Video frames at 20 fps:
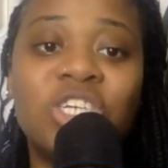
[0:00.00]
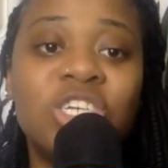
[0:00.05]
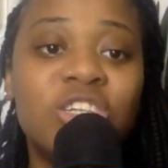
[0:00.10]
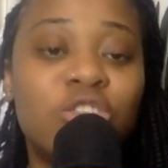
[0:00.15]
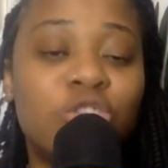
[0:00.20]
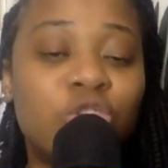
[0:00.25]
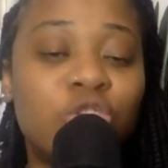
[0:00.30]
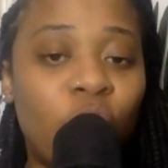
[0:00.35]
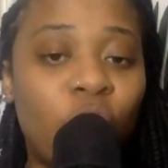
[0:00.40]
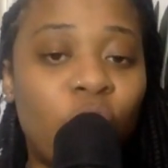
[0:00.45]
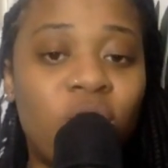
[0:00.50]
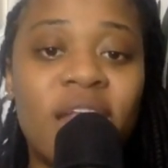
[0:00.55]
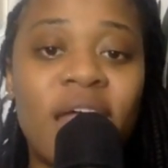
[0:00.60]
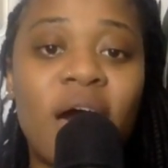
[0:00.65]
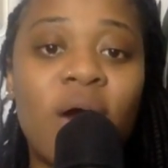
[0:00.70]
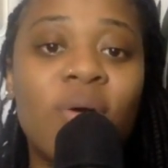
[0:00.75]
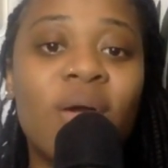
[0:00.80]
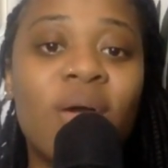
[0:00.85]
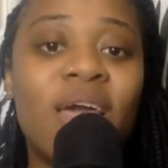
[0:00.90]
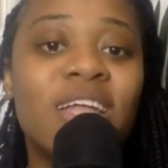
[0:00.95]
She thought
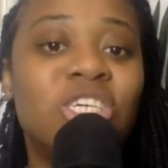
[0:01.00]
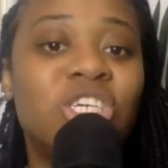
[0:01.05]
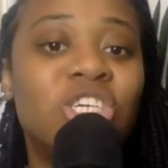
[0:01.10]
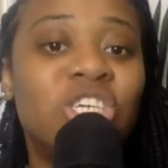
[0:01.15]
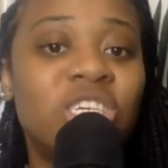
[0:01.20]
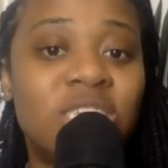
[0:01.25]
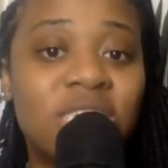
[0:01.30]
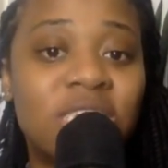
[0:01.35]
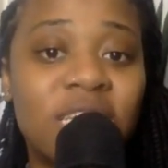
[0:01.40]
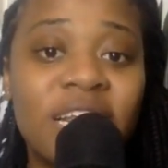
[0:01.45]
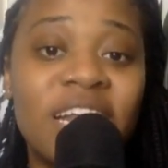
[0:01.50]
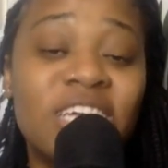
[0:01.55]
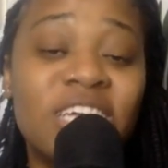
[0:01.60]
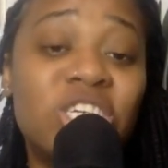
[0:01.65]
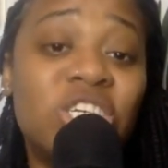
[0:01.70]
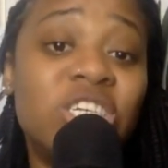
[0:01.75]
it out and she did it. And